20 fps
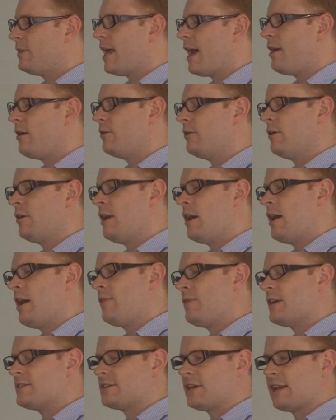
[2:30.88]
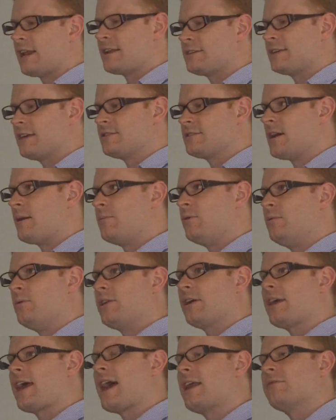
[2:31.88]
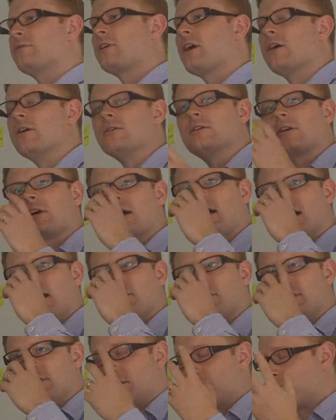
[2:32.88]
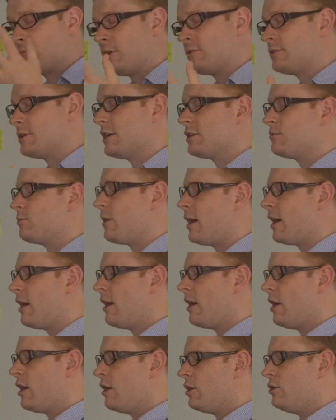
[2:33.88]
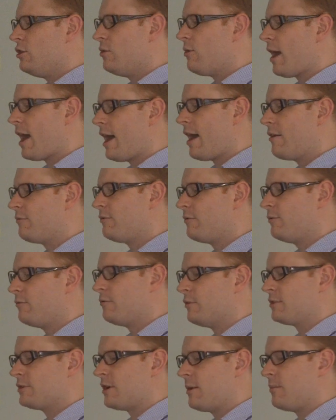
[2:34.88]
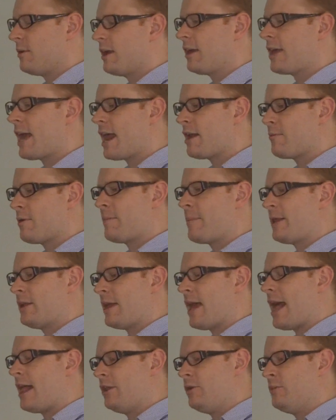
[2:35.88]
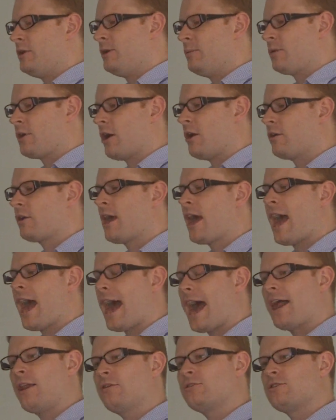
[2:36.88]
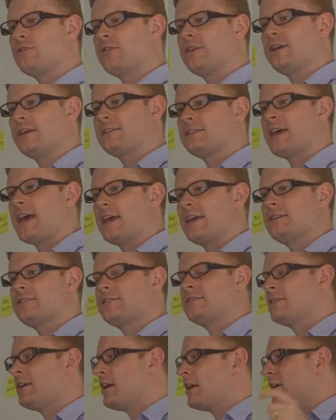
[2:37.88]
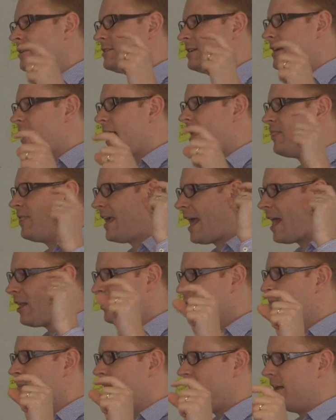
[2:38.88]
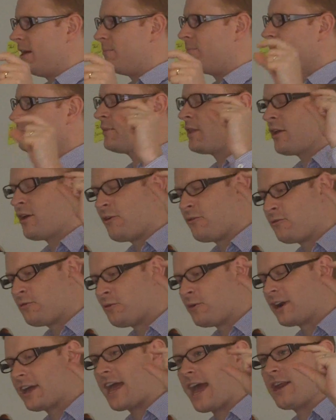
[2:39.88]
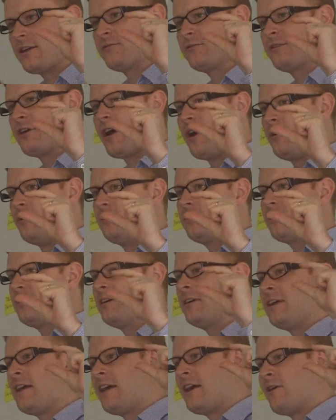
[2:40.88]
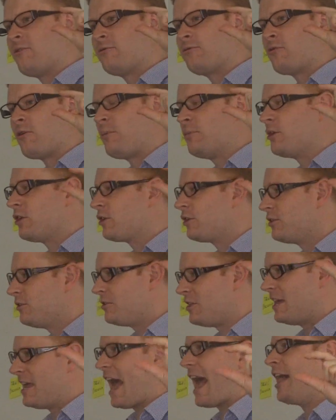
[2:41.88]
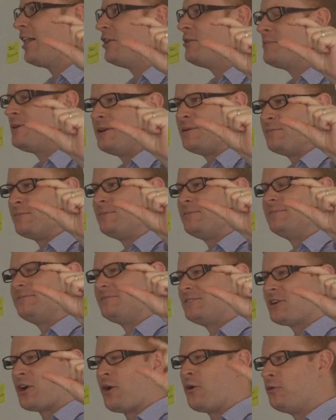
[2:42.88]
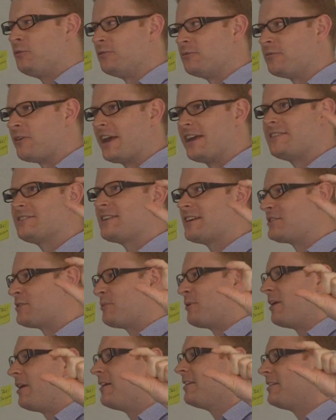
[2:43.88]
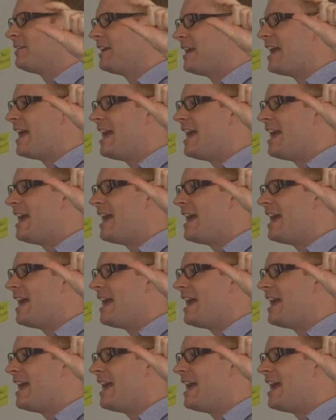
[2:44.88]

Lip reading: Now, there's a classic example with a can of Coke in this process, where you have, for example, a can of aluminium Coke. How long do you think it takes to get the aluminium for a can of Coke from the aluminium coal face, as it were,